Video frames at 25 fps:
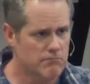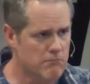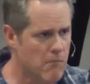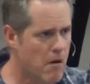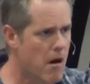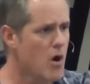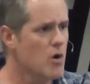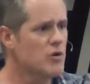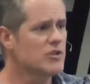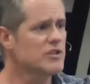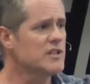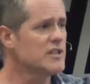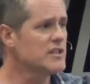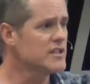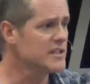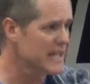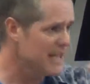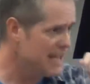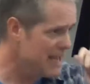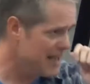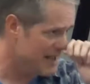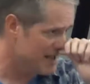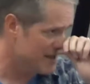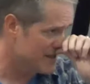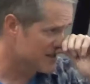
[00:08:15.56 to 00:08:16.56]
Moses
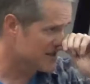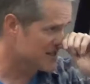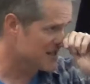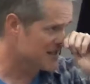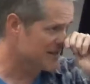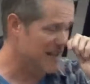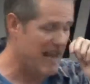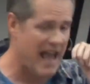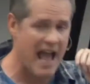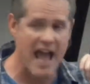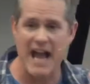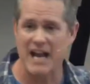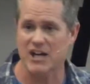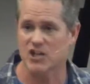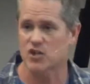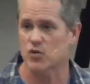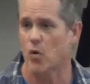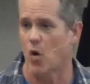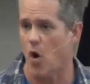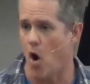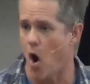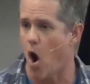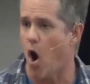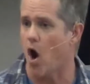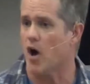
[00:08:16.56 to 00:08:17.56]
is the
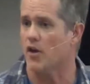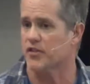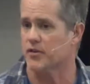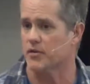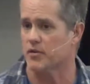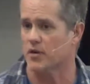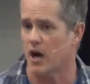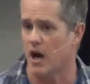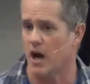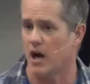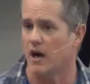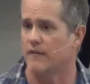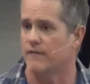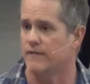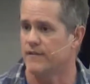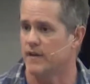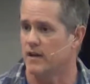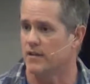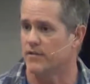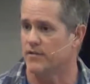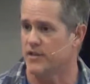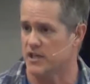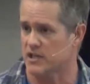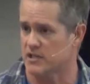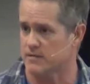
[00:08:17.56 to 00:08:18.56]
actual author of
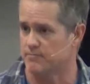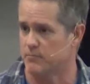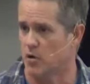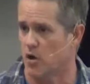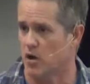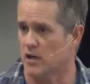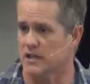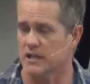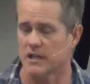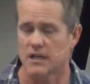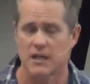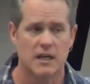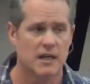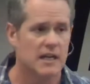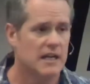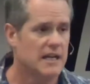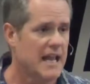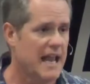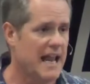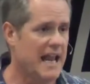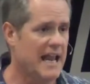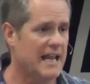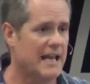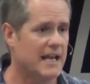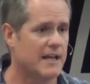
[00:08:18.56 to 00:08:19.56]
this book,
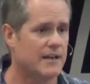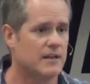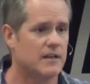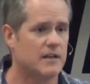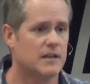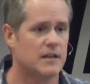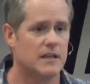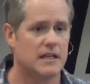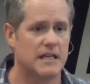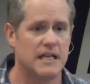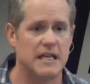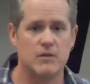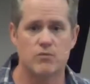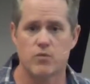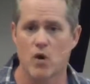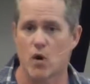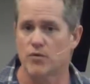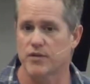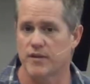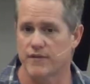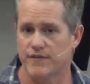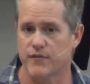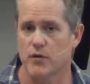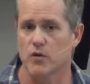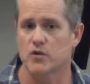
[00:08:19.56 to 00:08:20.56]
and he
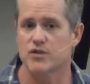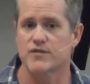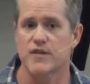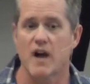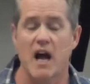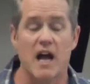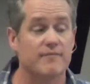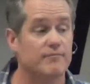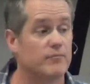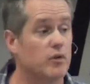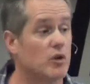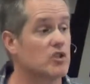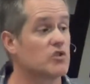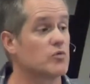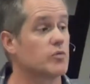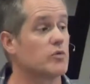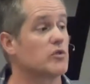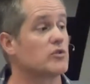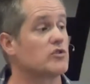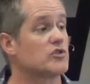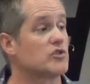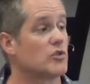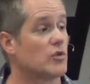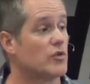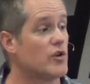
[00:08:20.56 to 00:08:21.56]
wrote the first 5 books
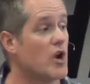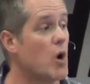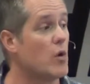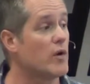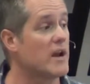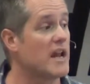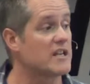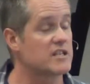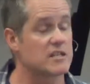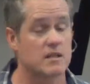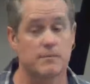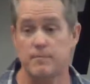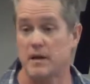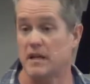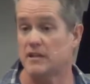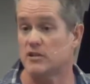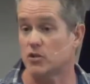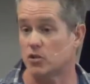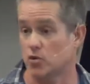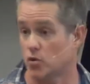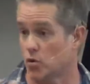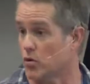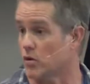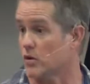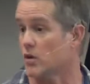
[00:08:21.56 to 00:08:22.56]
which are known as the
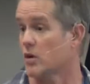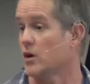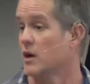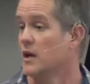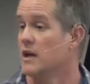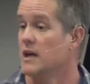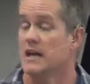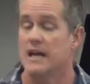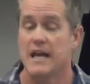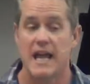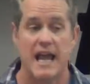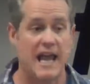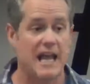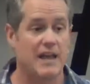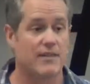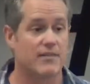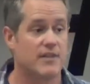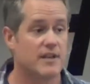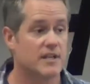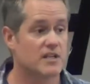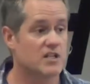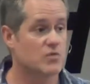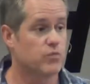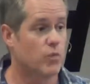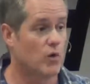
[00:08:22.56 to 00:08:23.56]
Pentateuch,
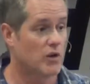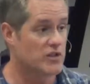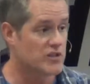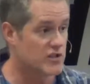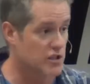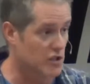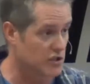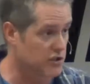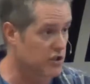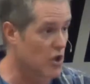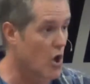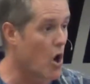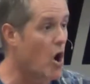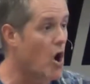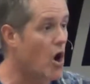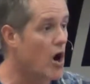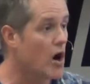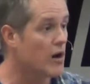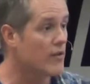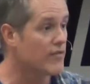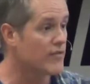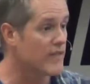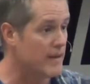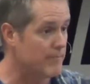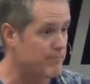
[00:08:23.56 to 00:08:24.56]
and this was the
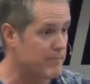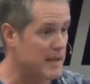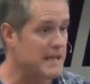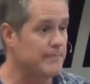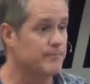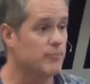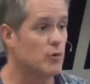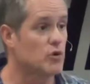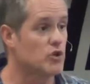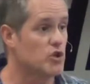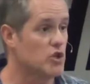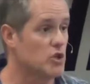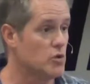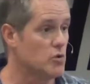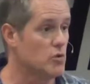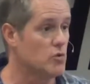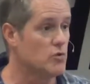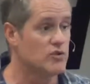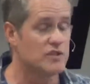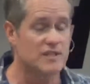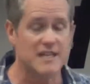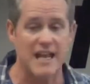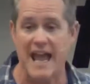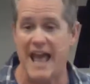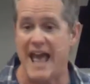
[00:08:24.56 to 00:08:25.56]
law that people
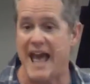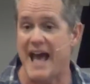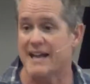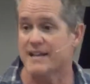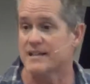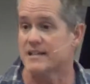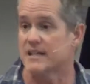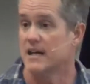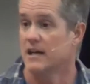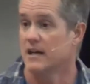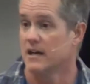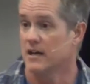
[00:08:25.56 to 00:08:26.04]
used at